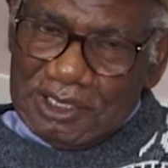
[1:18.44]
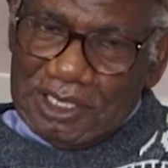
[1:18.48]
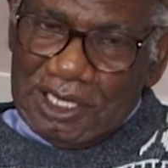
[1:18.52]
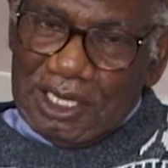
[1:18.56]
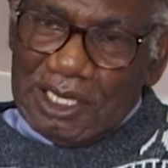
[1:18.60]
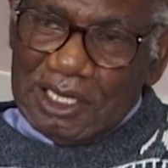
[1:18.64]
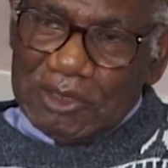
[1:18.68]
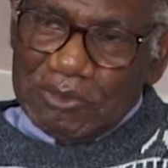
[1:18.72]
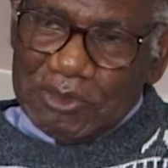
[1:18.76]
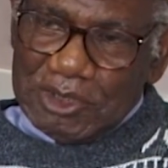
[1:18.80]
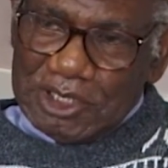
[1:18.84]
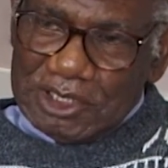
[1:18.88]

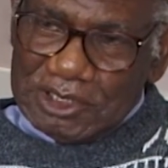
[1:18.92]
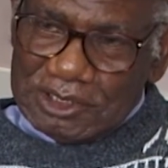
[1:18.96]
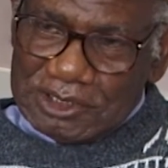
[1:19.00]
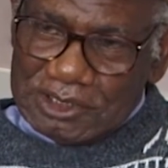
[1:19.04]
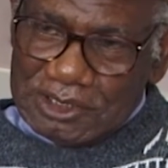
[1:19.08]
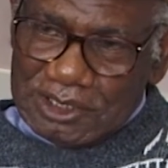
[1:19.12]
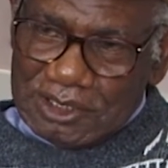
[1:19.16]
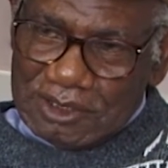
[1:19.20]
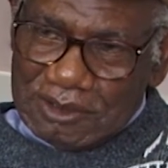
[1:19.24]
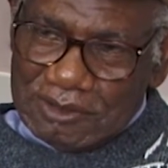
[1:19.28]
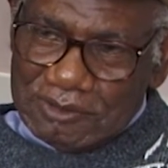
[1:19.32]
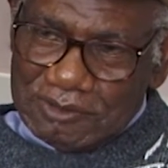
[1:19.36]
I
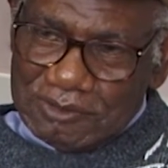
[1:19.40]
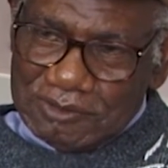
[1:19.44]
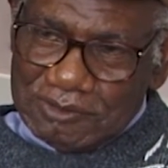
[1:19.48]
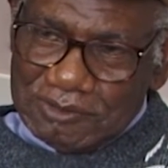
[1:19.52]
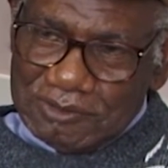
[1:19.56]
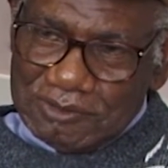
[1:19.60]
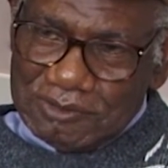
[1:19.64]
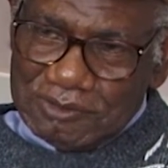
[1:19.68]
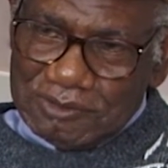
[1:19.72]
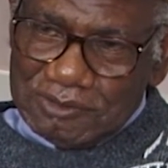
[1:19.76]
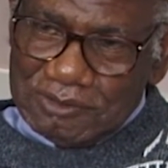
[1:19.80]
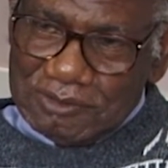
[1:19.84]

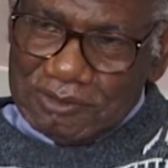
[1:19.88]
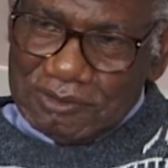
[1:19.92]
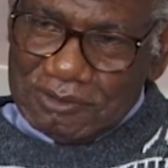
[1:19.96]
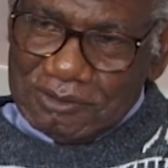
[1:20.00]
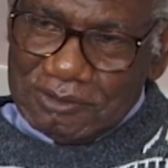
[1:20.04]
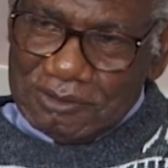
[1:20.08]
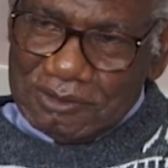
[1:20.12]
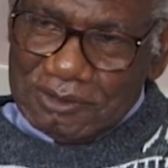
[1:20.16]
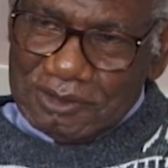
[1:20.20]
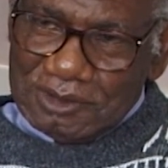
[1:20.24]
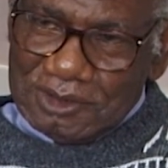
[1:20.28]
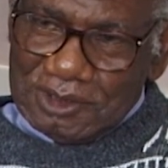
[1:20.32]
myself
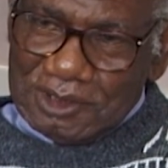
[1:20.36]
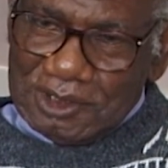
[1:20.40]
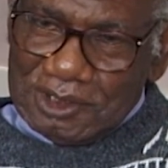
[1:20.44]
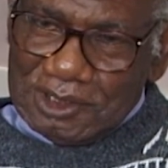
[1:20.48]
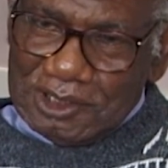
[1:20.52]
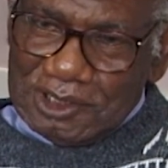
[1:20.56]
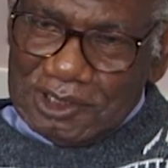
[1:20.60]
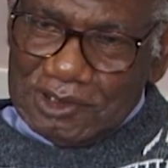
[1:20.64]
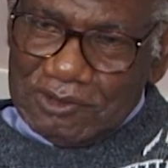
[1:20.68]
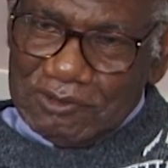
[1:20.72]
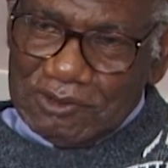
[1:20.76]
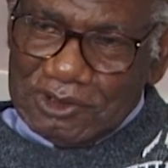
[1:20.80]

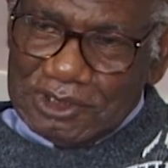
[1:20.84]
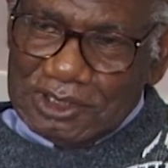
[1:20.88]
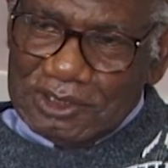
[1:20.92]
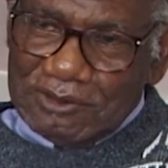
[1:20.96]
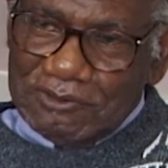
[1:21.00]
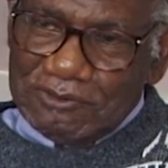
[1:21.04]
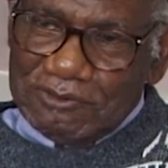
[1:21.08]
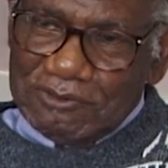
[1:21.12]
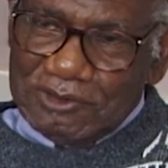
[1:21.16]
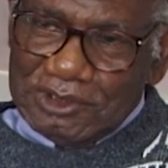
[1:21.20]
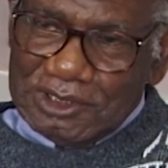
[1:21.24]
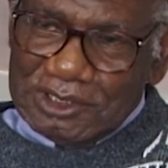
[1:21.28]
was
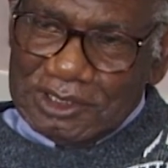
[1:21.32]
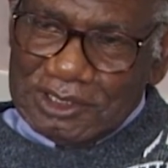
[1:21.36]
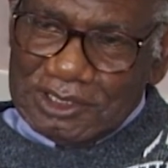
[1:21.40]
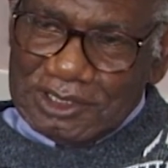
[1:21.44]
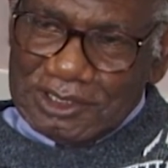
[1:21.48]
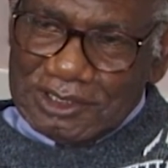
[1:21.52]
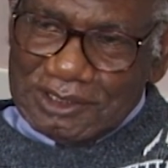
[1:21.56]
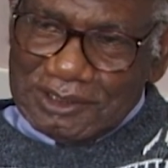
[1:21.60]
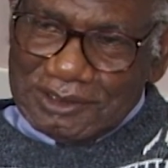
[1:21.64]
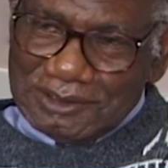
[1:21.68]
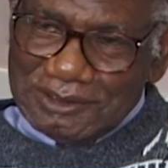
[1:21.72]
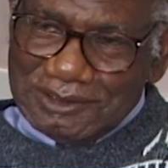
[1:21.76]
a
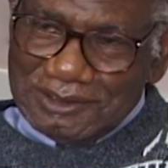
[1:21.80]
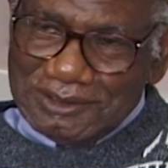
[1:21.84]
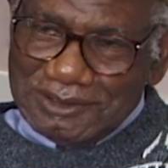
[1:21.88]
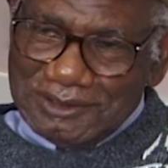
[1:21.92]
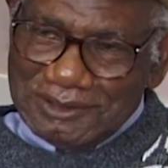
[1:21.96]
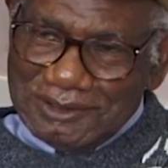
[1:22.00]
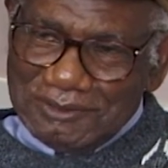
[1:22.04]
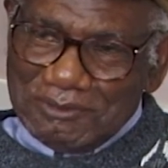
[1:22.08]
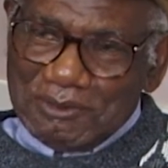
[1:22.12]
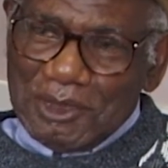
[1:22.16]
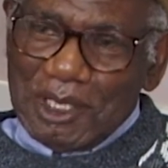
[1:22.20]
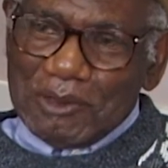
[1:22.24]
visitor
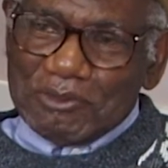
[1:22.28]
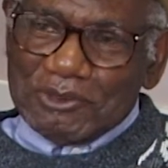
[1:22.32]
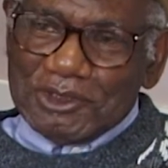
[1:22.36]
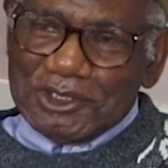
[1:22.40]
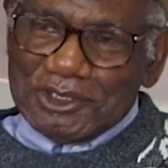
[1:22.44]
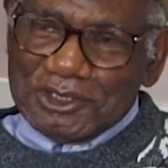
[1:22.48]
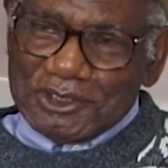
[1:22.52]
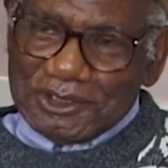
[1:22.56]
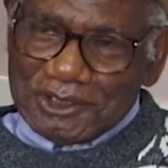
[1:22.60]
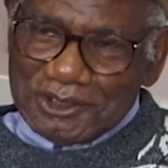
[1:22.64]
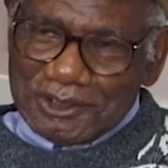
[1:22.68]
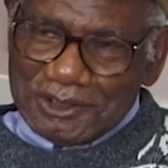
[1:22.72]
in the
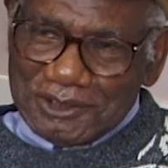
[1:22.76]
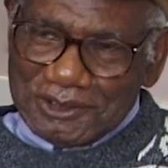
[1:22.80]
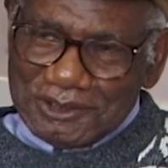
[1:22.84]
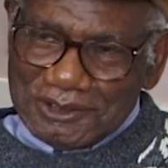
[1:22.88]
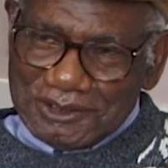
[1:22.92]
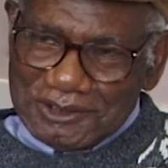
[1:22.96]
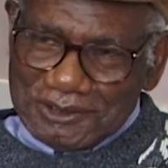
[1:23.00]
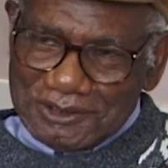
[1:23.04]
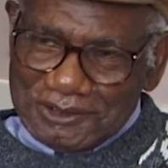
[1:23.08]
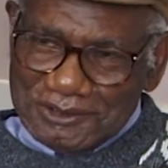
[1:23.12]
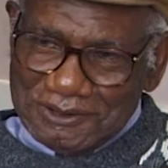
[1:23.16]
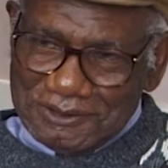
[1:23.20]
Baptist
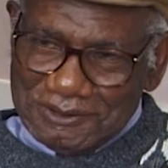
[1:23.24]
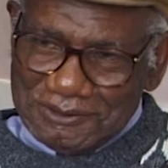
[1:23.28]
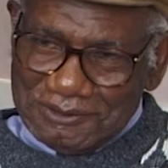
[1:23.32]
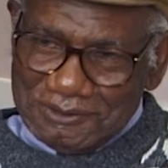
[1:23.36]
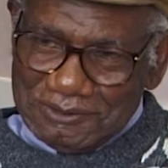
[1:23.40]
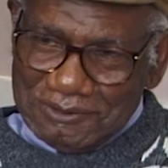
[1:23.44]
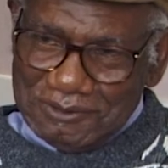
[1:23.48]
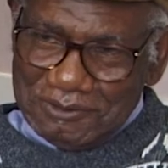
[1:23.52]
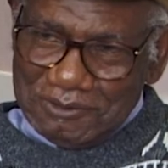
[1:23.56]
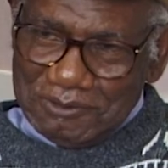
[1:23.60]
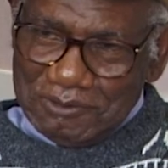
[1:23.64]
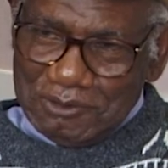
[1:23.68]
church,
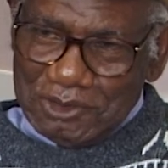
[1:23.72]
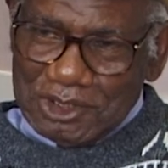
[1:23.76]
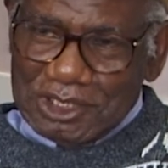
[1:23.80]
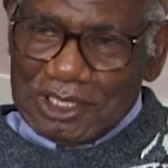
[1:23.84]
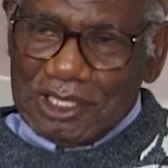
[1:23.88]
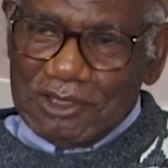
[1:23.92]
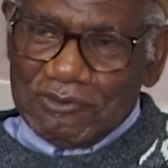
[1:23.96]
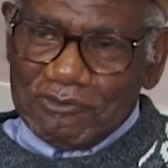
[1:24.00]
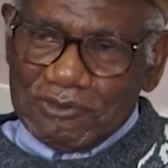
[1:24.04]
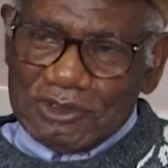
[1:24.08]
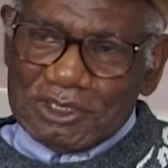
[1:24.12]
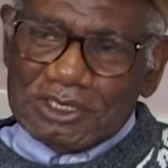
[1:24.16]
but
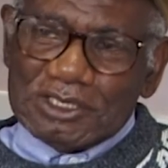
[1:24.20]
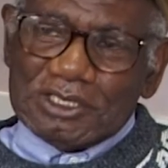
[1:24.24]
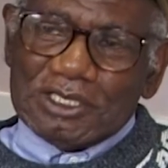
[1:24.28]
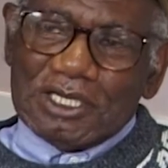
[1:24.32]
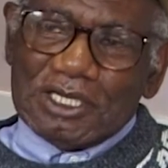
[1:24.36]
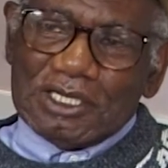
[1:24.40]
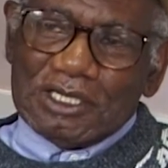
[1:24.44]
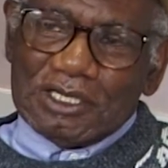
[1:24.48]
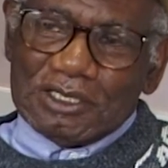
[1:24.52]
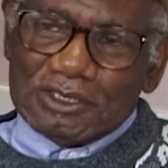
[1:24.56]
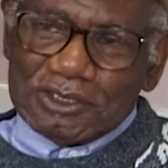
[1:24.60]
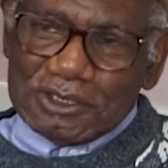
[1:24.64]
I visit
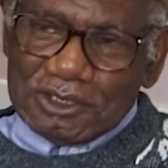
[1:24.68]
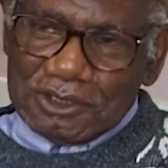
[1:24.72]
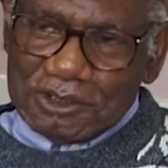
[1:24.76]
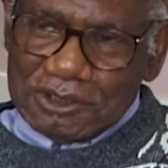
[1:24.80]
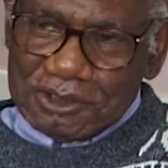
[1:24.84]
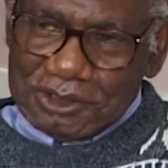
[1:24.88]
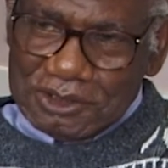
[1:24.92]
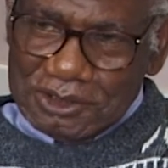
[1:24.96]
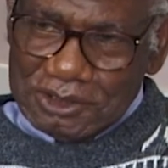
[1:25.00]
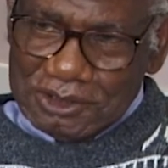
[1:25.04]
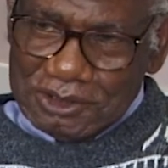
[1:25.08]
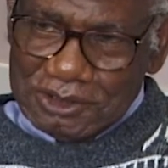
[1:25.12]
other
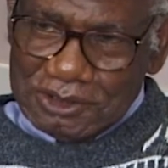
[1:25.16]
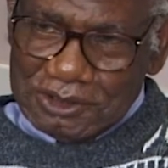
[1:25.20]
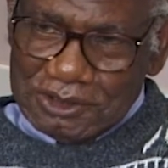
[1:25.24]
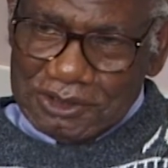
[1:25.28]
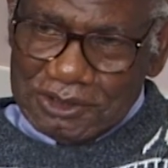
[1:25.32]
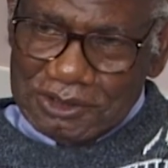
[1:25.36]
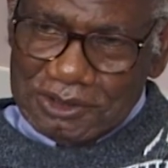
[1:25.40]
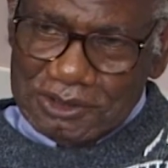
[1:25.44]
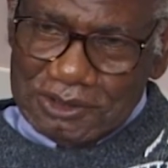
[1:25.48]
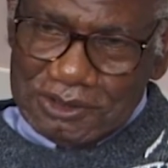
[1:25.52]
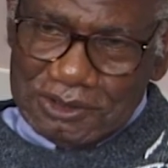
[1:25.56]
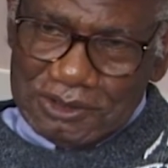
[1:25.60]

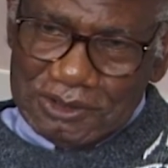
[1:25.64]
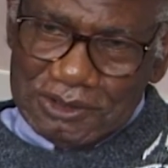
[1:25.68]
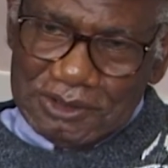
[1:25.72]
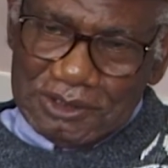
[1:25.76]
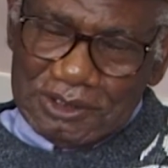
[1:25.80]
churches.